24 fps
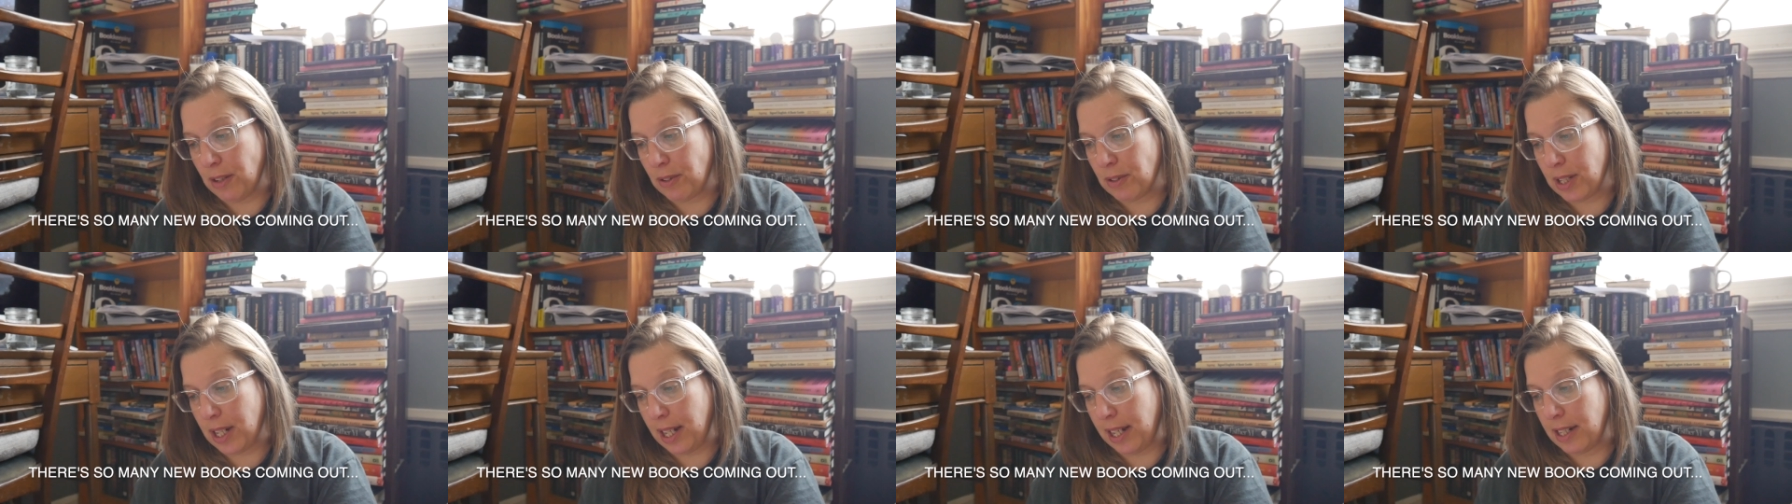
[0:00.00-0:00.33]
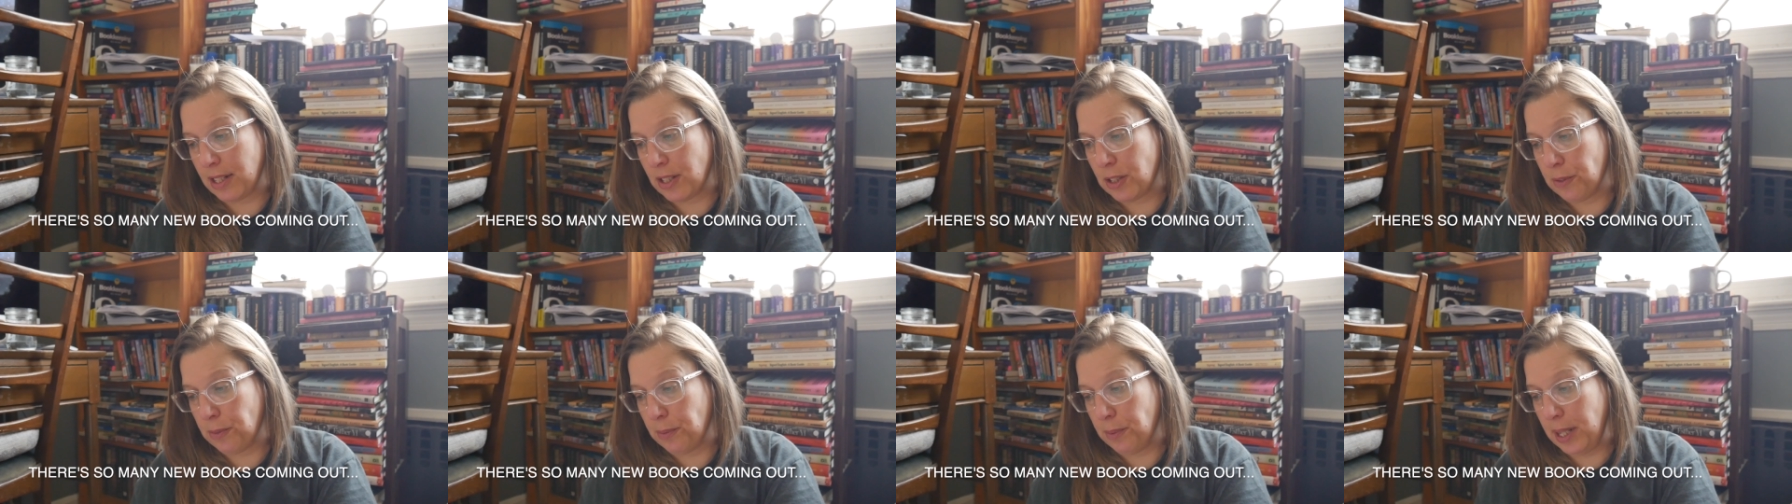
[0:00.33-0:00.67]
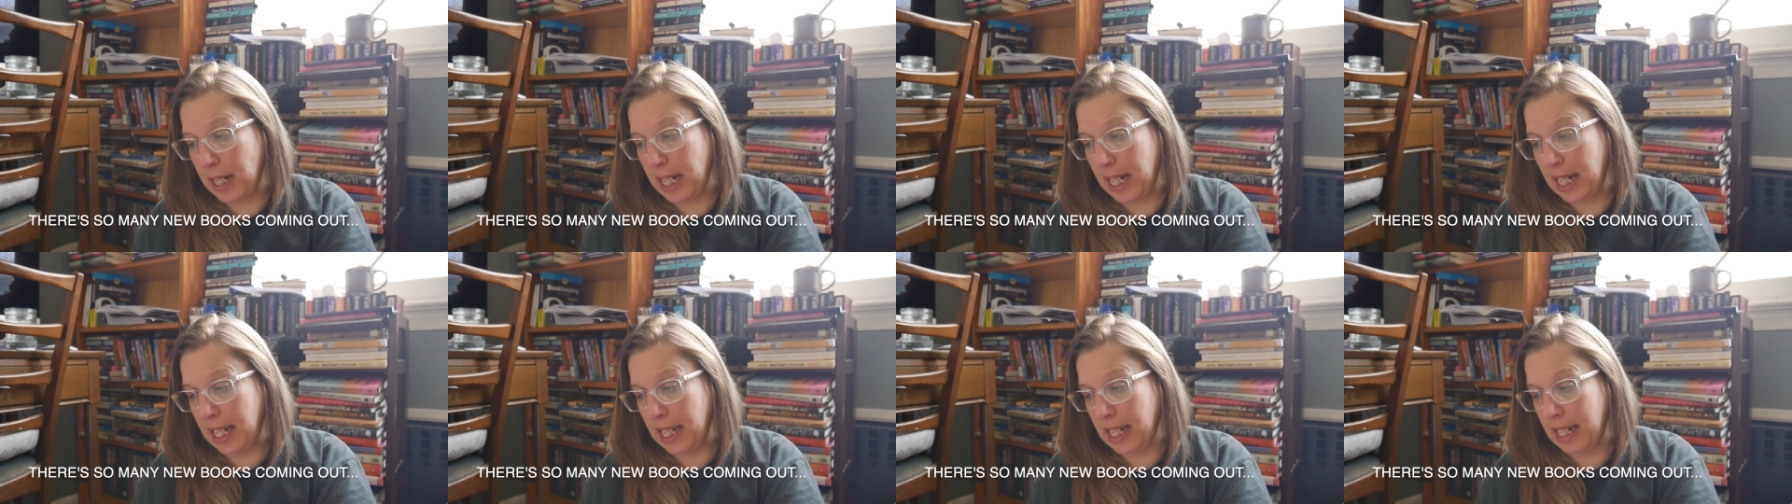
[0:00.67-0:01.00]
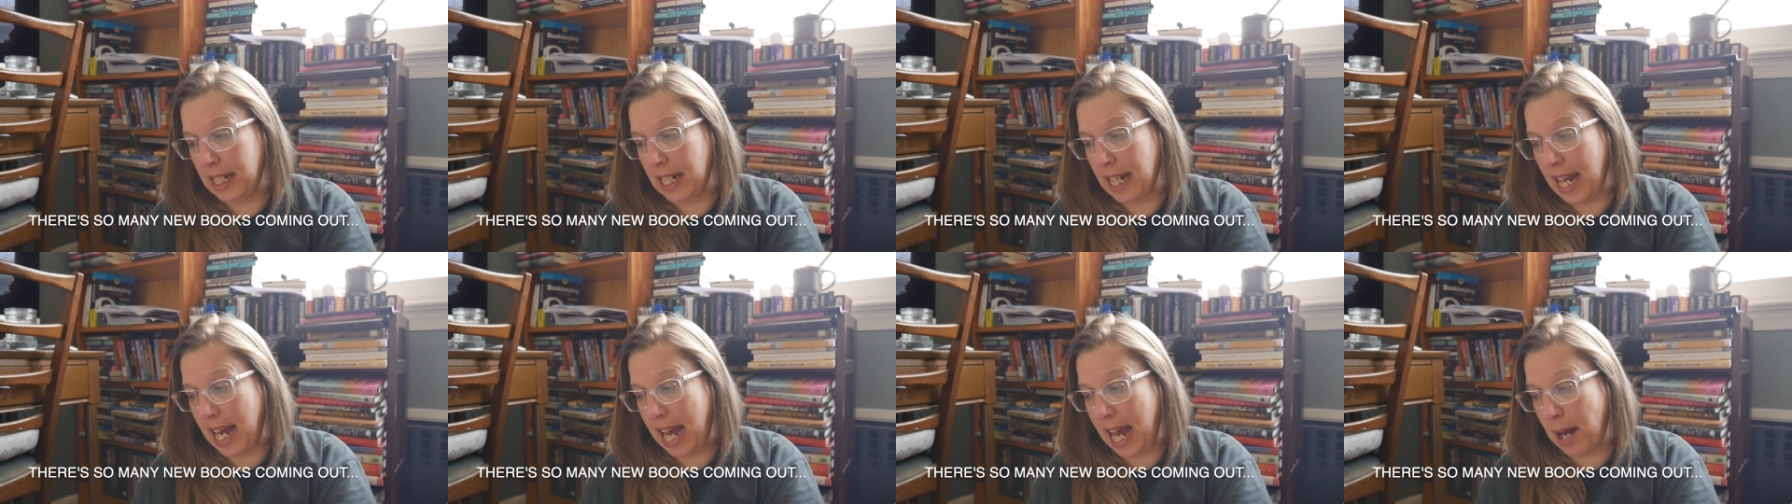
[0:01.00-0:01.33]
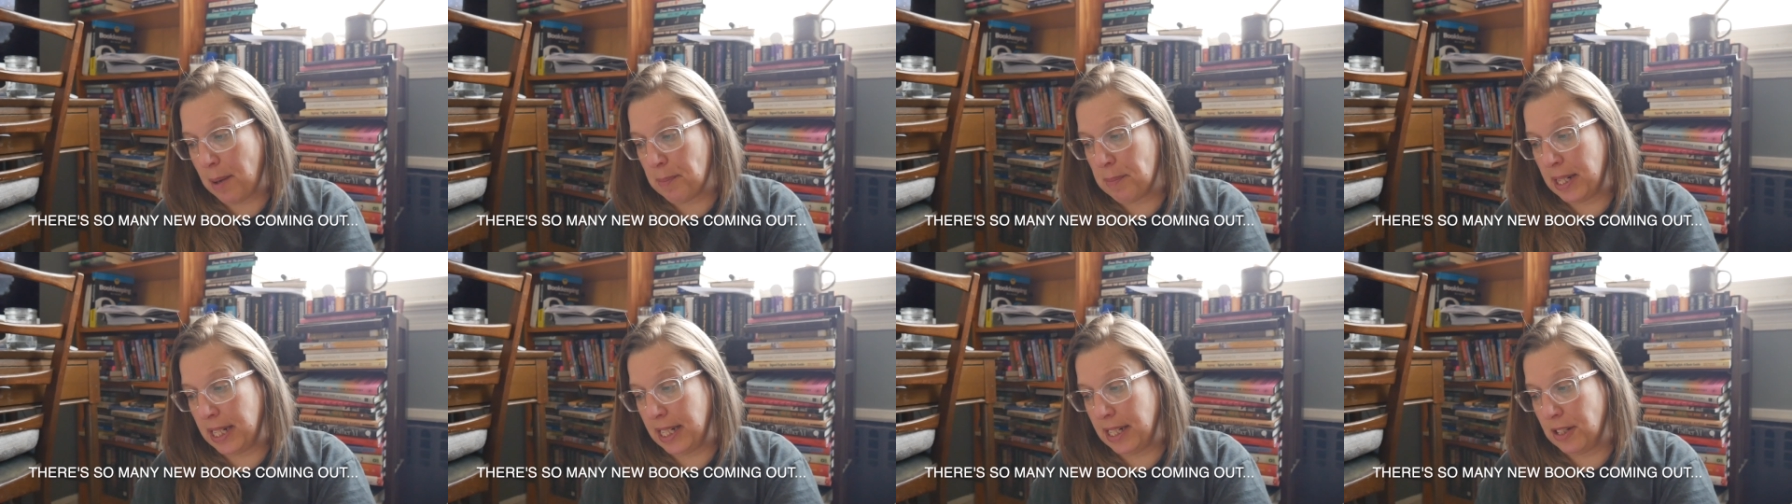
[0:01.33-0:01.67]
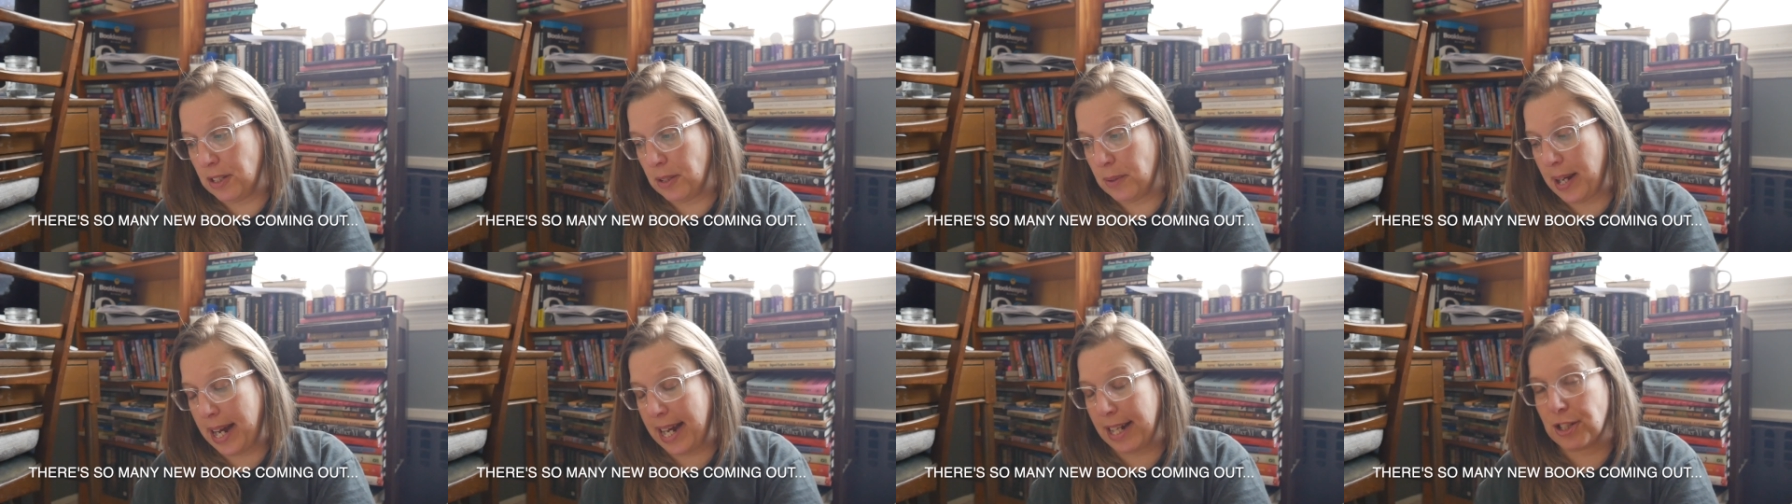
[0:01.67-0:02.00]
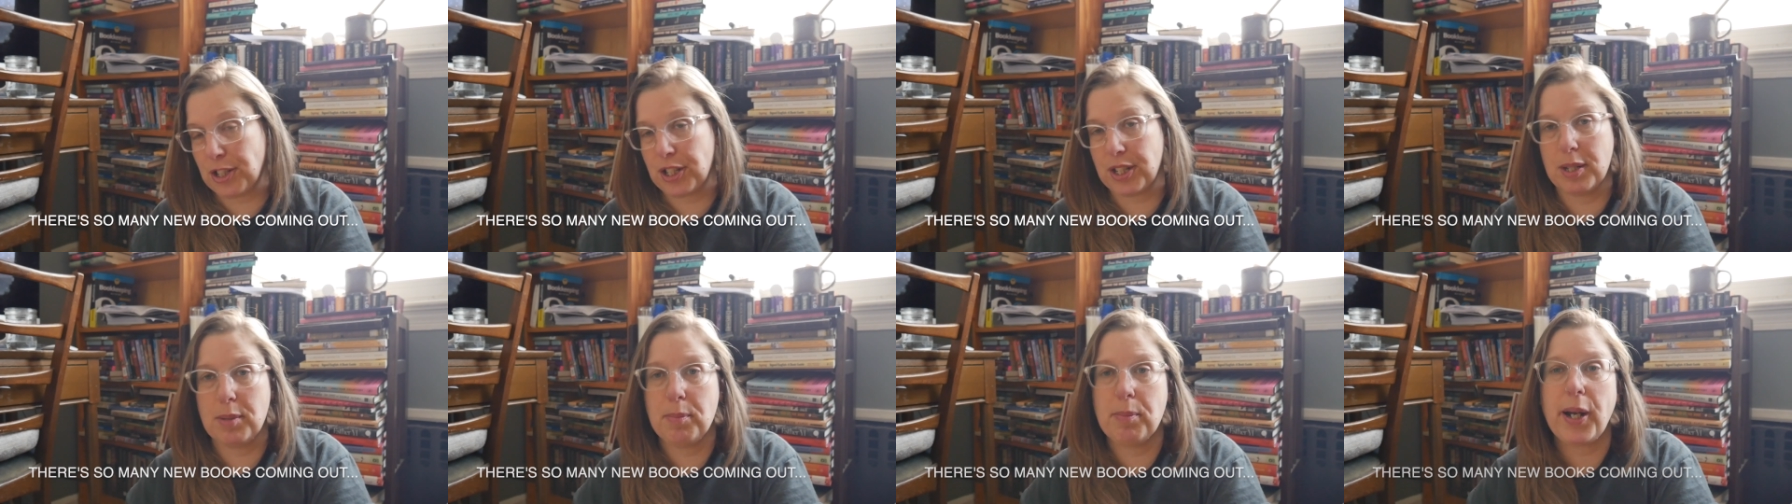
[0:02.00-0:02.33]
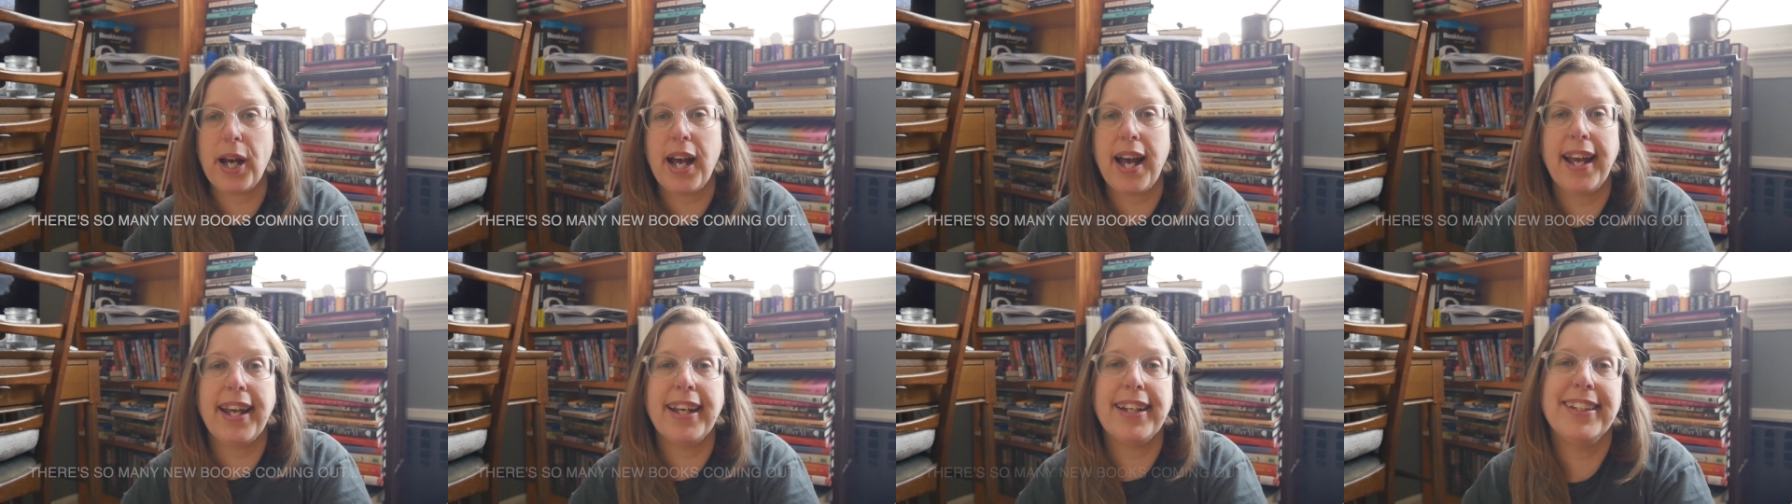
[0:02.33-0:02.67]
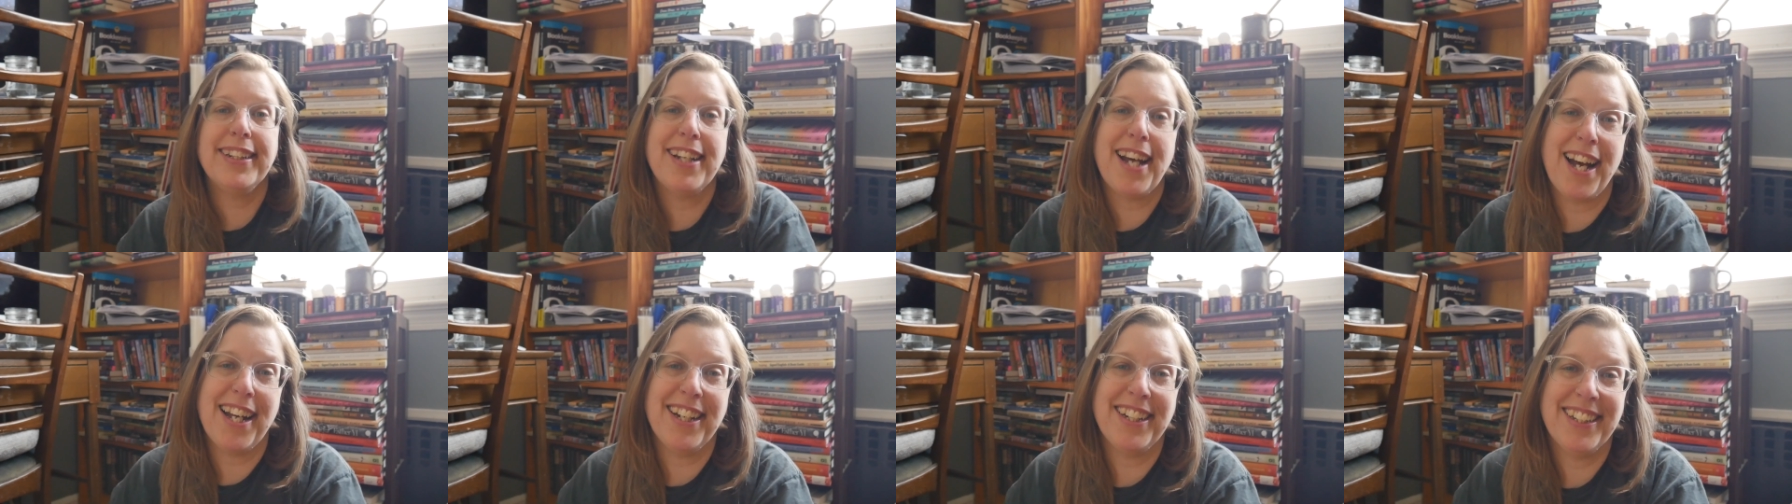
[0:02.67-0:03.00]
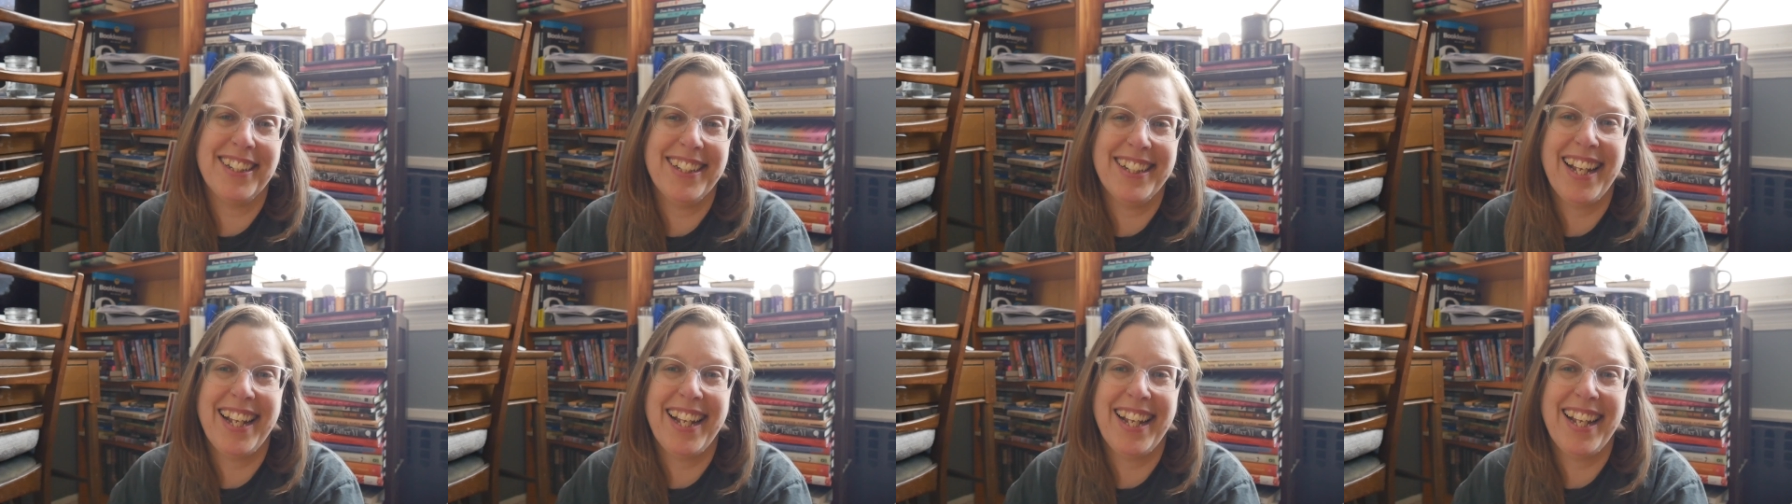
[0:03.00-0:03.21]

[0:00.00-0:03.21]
you're dying to read. How many do you actually buy? None.